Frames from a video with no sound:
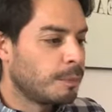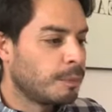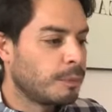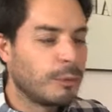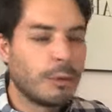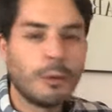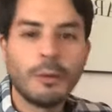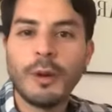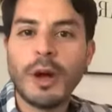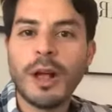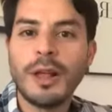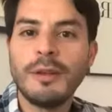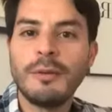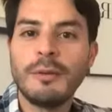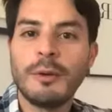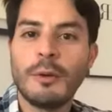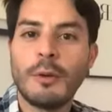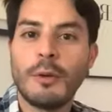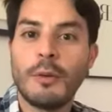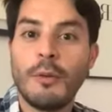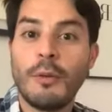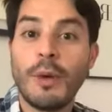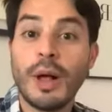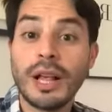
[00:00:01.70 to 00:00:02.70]

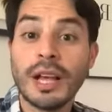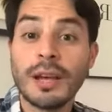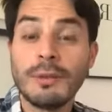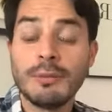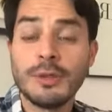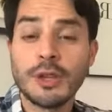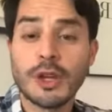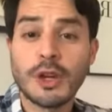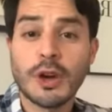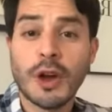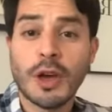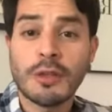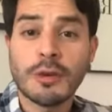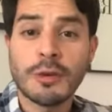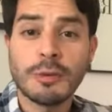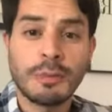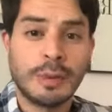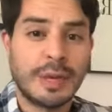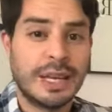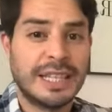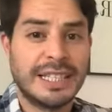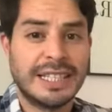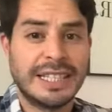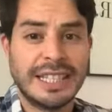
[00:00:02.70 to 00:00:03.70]
Well, welcome to
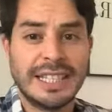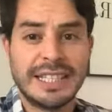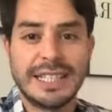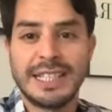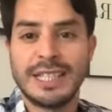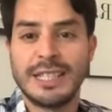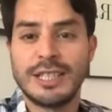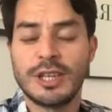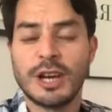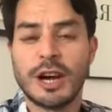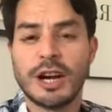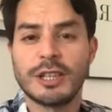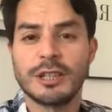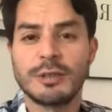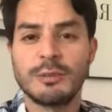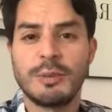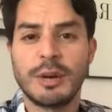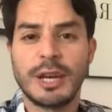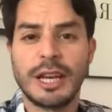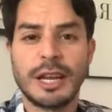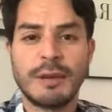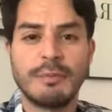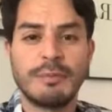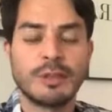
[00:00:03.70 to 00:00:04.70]
another P&T Tea Talks.
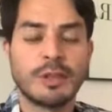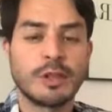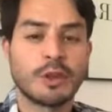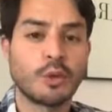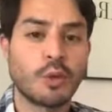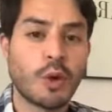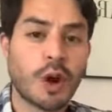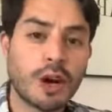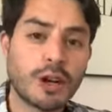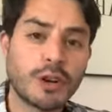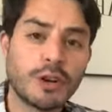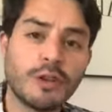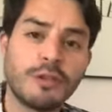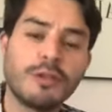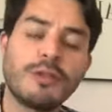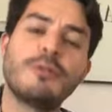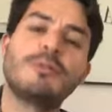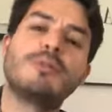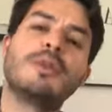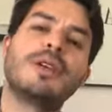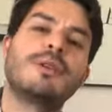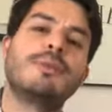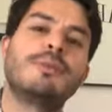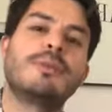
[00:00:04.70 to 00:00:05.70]
My name is Eduardo
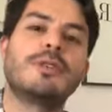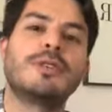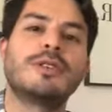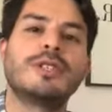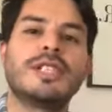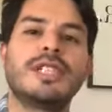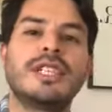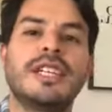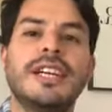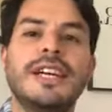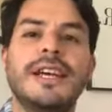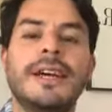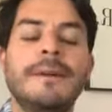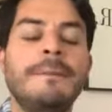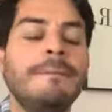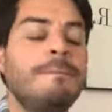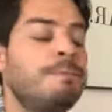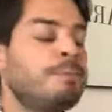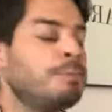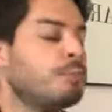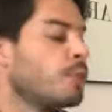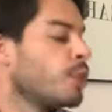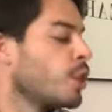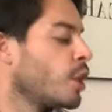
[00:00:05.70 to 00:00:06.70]
from Paper and
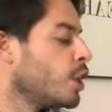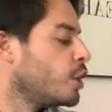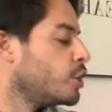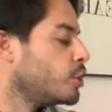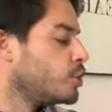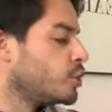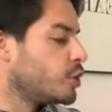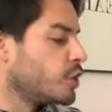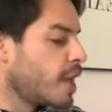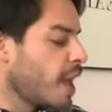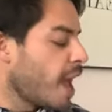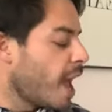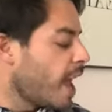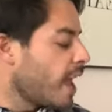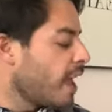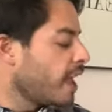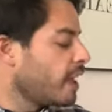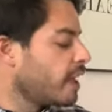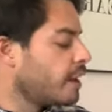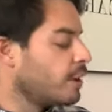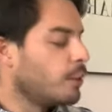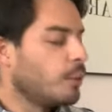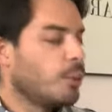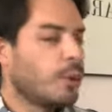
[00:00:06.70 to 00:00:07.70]
Tea.
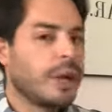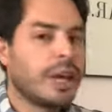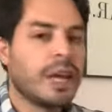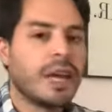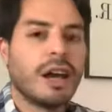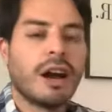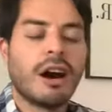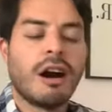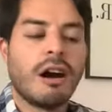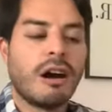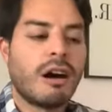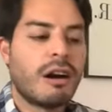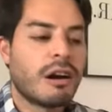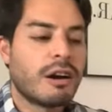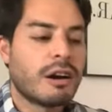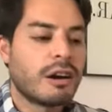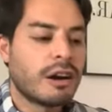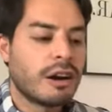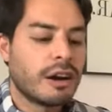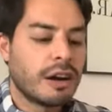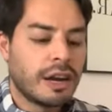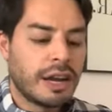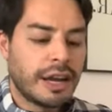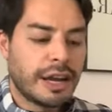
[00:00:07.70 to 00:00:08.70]
Today we
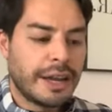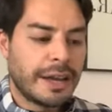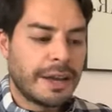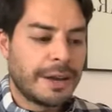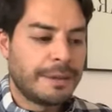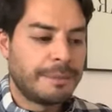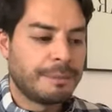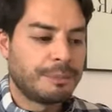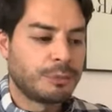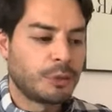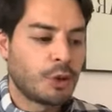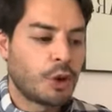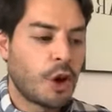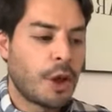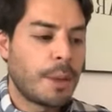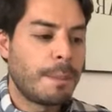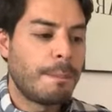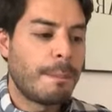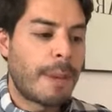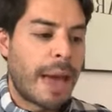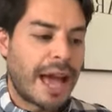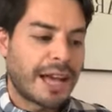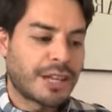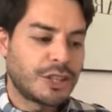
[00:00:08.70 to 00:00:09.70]
are
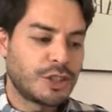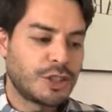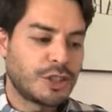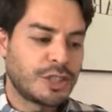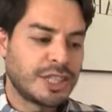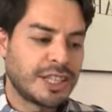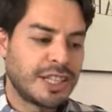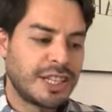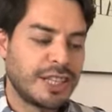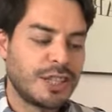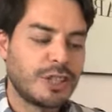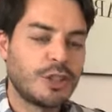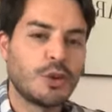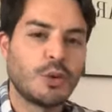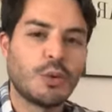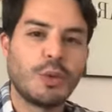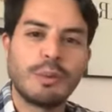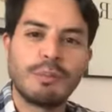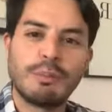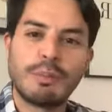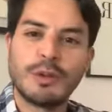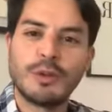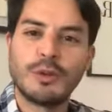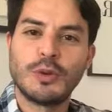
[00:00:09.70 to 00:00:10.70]
going back to tea, so
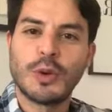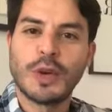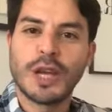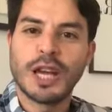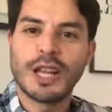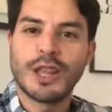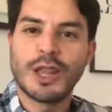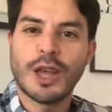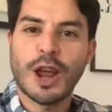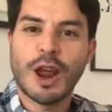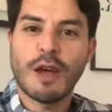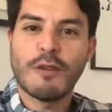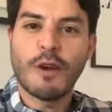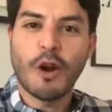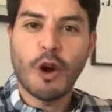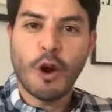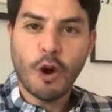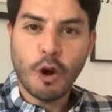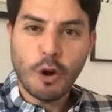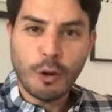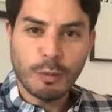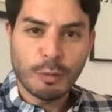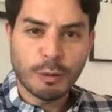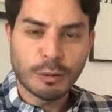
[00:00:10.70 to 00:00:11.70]
we've been doing a lot of
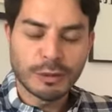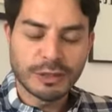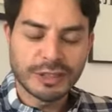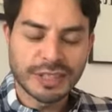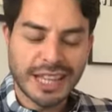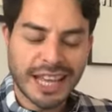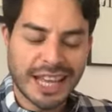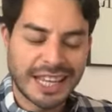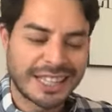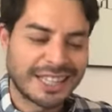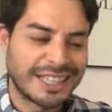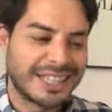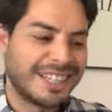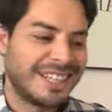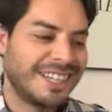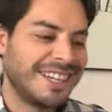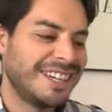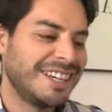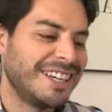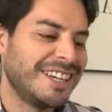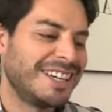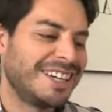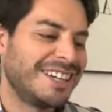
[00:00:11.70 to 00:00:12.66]
herbals lately.